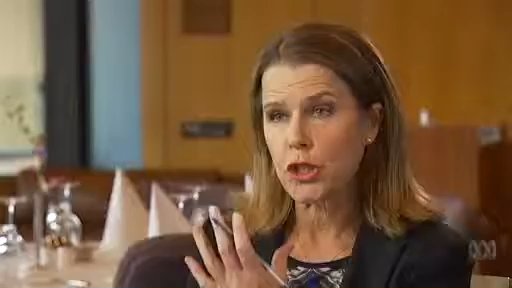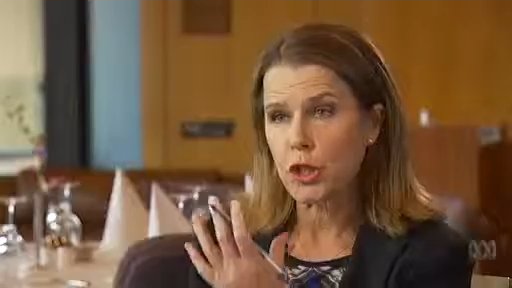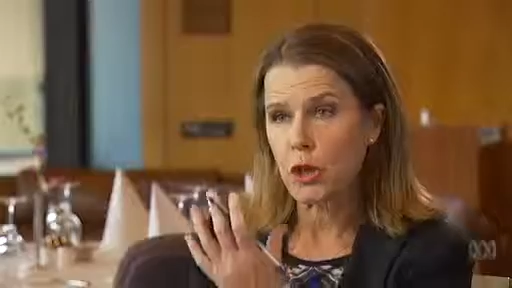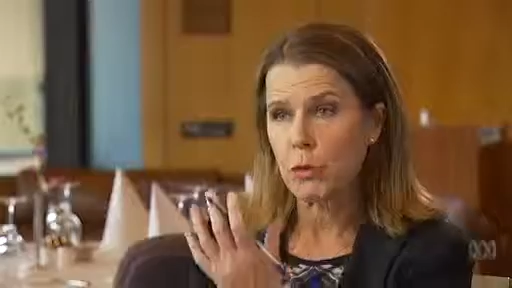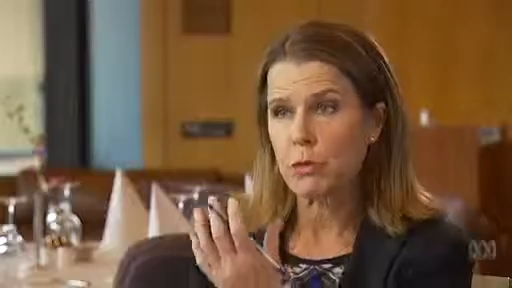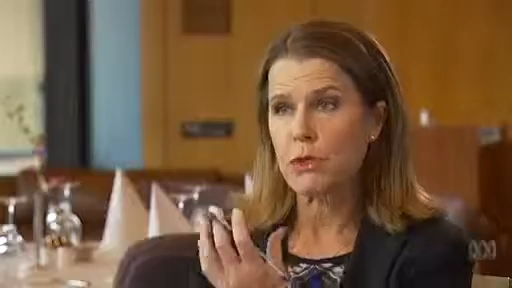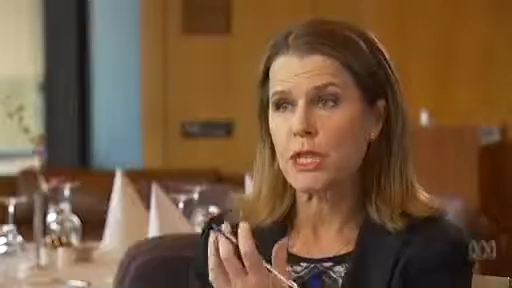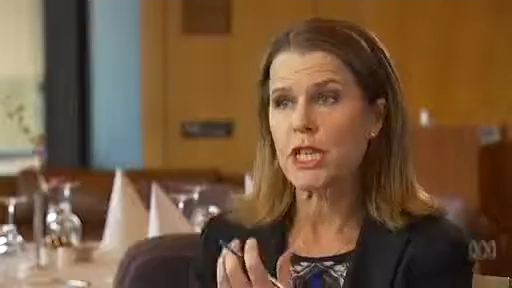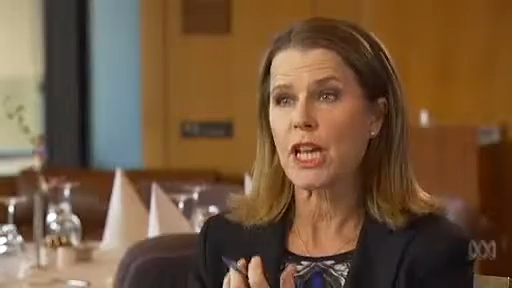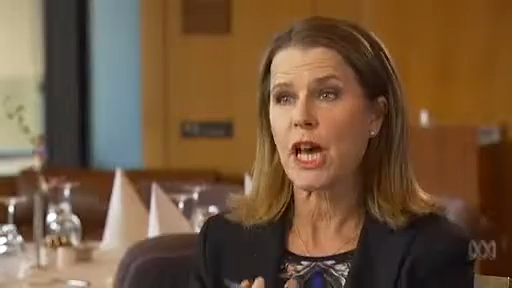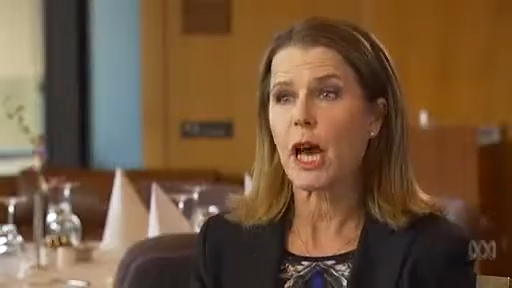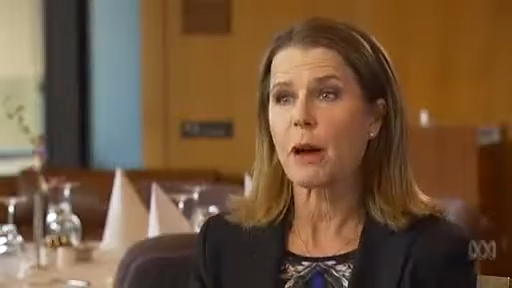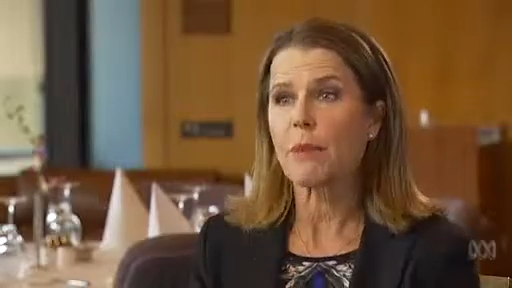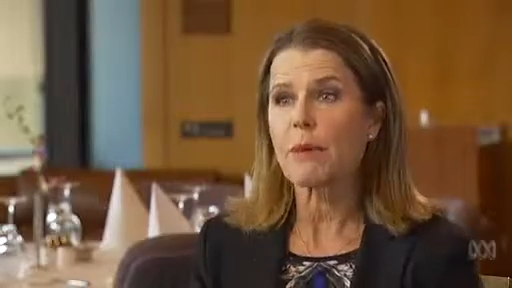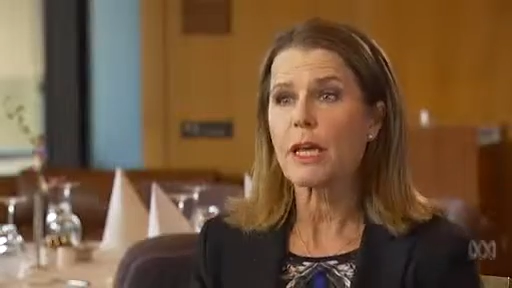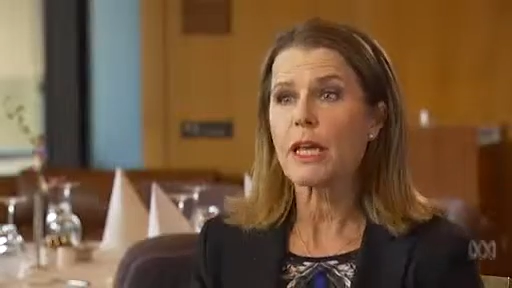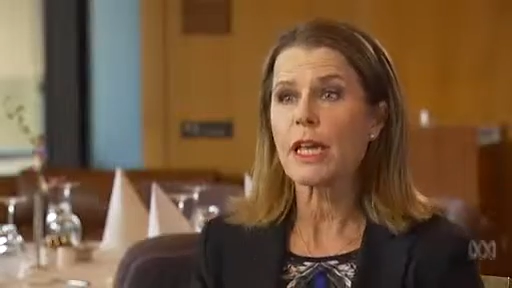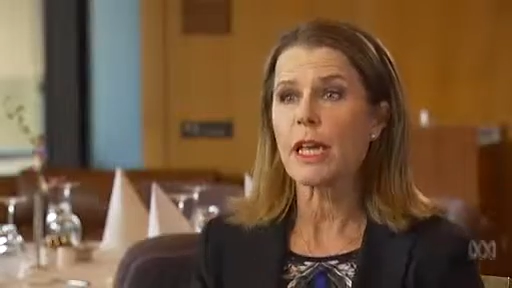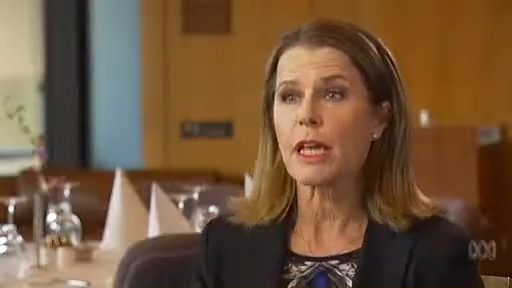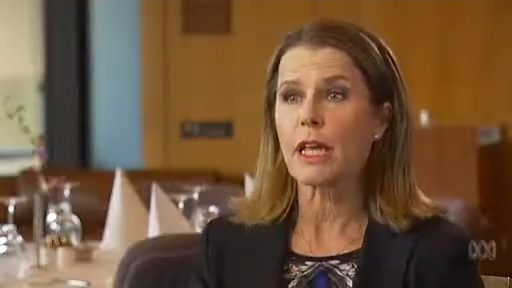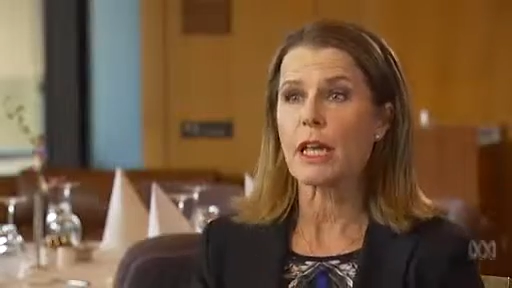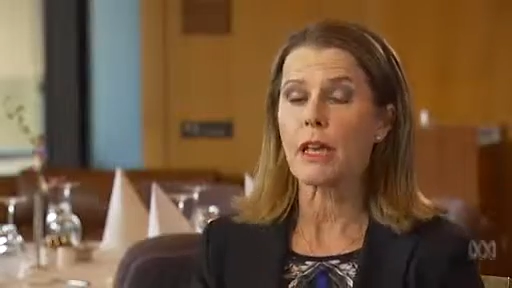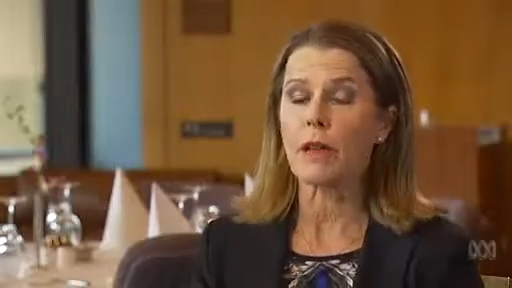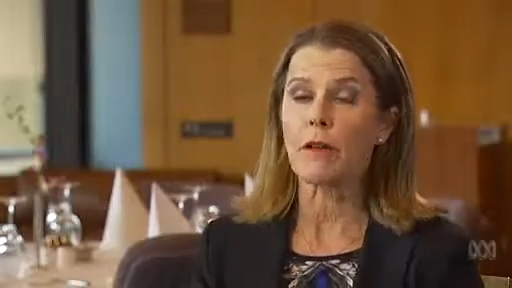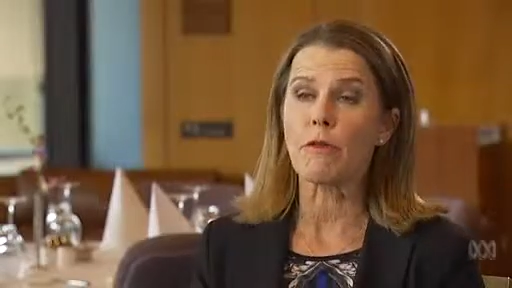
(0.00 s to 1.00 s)
jobs coming
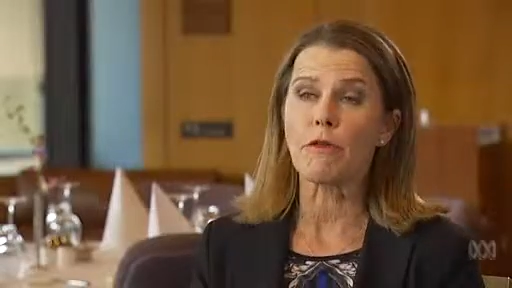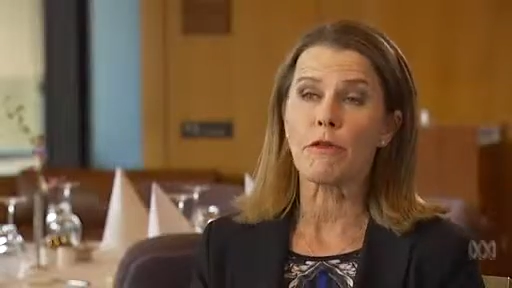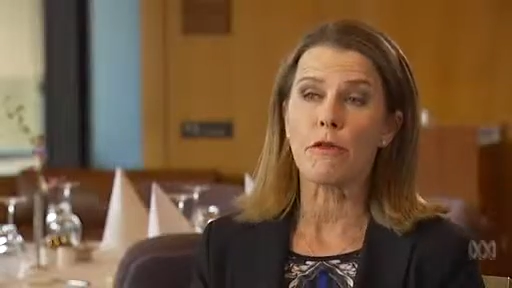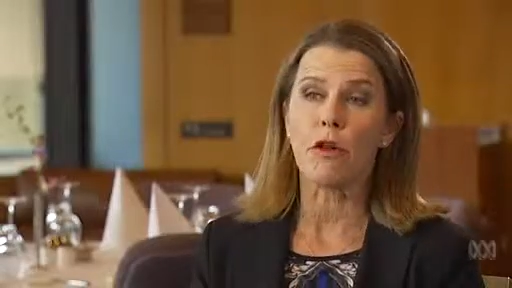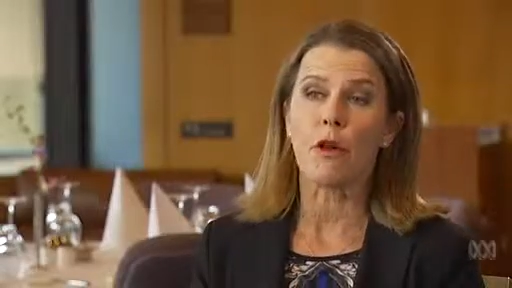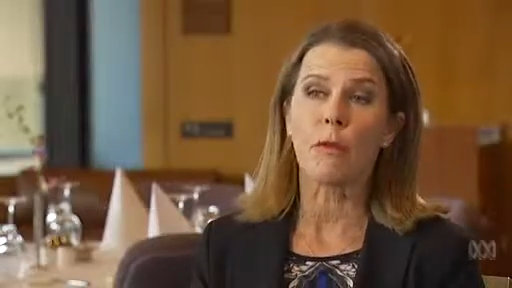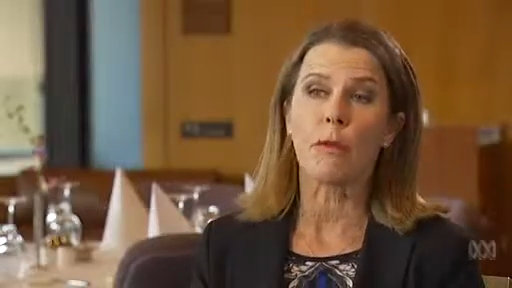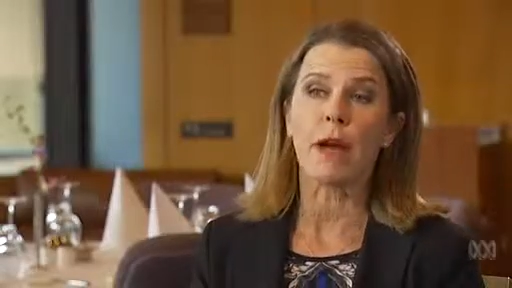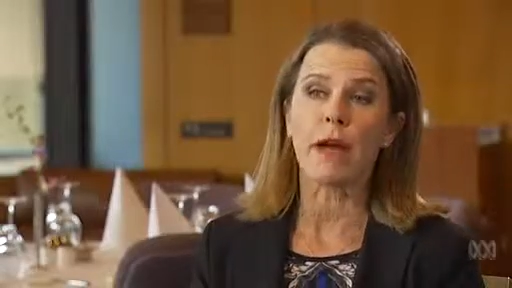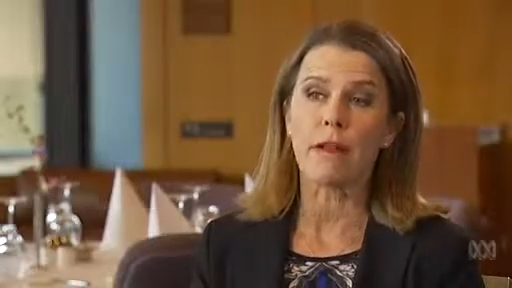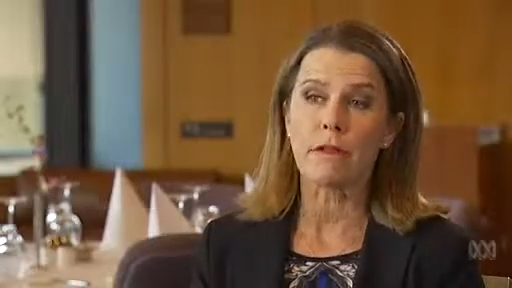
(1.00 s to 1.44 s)
in from